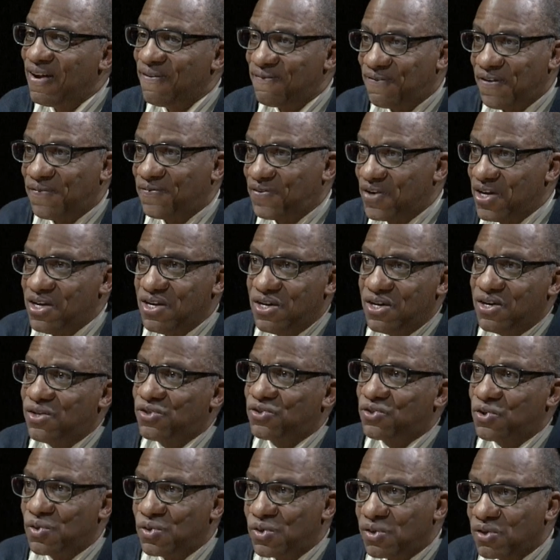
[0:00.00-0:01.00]
fifty
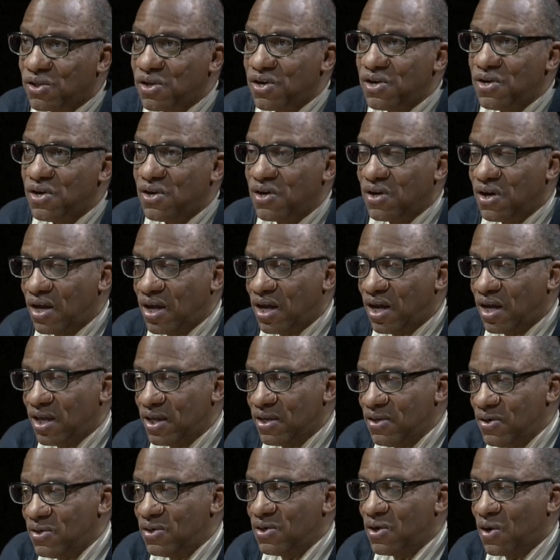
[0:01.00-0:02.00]
years earlier,
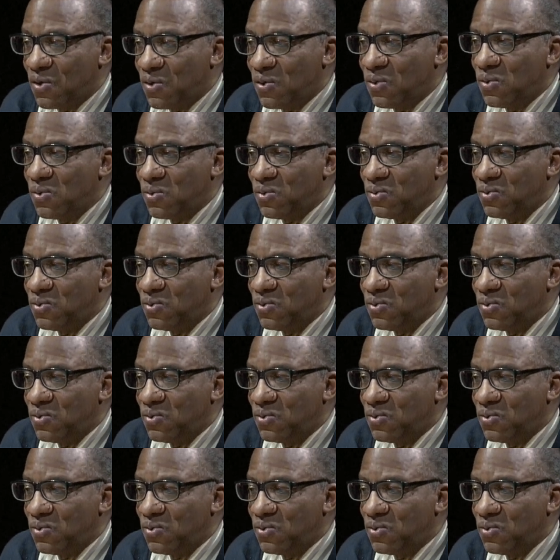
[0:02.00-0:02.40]
you know,